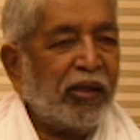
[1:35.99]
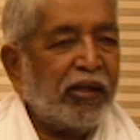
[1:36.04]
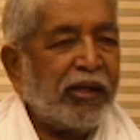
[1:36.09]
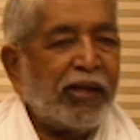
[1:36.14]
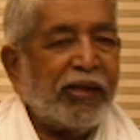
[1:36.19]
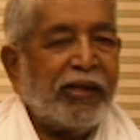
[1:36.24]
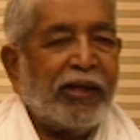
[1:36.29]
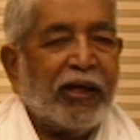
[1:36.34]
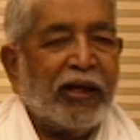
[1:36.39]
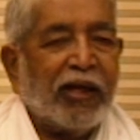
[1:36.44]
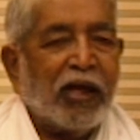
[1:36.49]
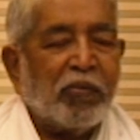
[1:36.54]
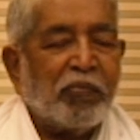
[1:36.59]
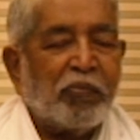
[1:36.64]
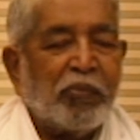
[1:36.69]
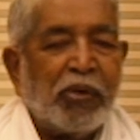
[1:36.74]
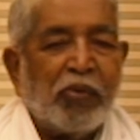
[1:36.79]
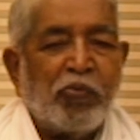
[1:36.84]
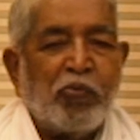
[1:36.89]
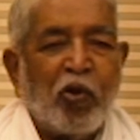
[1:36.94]
that they can
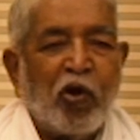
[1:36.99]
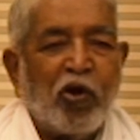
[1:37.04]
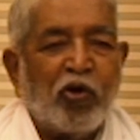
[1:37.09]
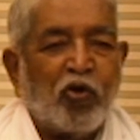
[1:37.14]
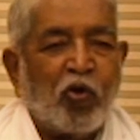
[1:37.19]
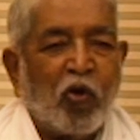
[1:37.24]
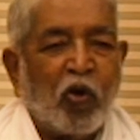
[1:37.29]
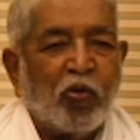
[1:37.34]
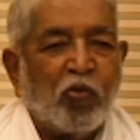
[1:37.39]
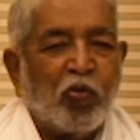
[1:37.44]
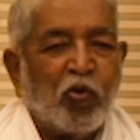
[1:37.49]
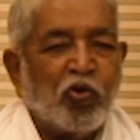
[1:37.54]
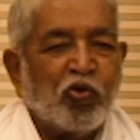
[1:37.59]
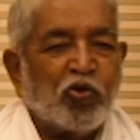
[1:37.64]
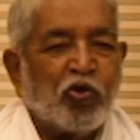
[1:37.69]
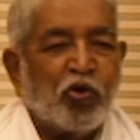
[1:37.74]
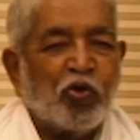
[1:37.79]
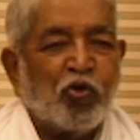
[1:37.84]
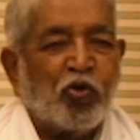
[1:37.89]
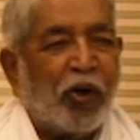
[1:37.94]
pinpoint
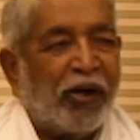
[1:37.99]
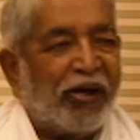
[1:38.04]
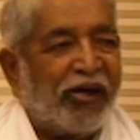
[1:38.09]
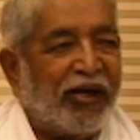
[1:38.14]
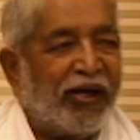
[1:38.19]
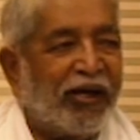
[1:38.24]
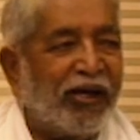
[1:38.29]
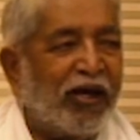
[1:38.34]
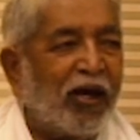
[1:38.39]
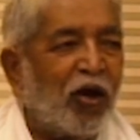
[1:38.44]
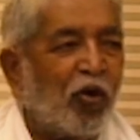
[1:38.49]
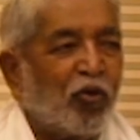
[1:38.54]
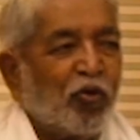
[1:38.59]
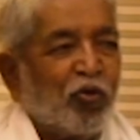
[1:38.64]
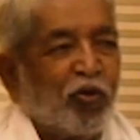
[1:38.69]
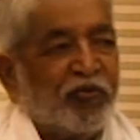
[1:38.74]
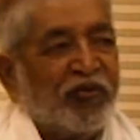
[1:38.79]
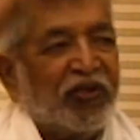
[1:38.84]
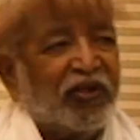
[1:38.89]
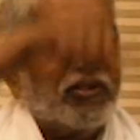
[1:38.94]
almost to a degree
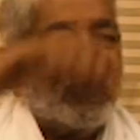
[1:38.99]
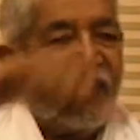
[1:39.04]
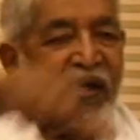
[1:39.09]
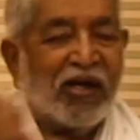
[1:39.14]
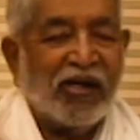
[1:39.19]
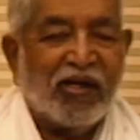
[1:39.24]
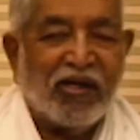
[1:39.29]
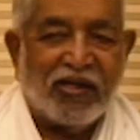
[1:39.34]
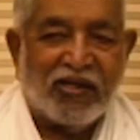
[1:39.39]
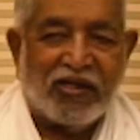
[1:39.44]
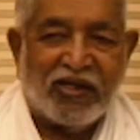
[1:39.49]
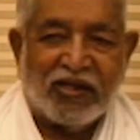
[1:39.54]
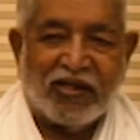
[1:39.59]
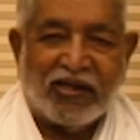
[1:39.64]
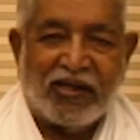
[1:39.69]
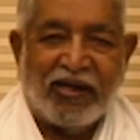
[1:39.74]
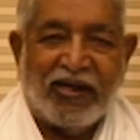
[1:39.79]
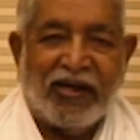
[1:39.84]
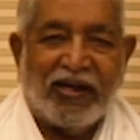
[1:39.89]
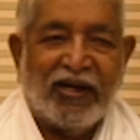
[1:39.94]
out of the
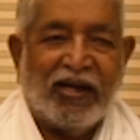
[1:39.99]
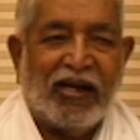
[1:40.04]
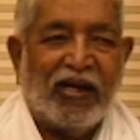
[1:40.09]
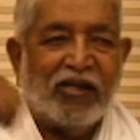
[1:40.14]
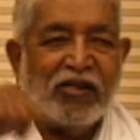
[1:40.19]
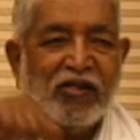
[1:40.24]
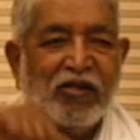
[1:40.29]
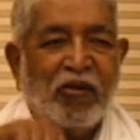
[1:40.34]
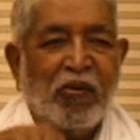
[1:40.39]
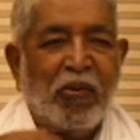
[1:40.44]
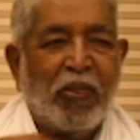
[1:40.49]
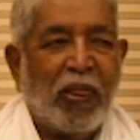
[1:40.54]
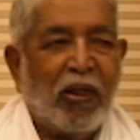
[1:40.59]
360 degrees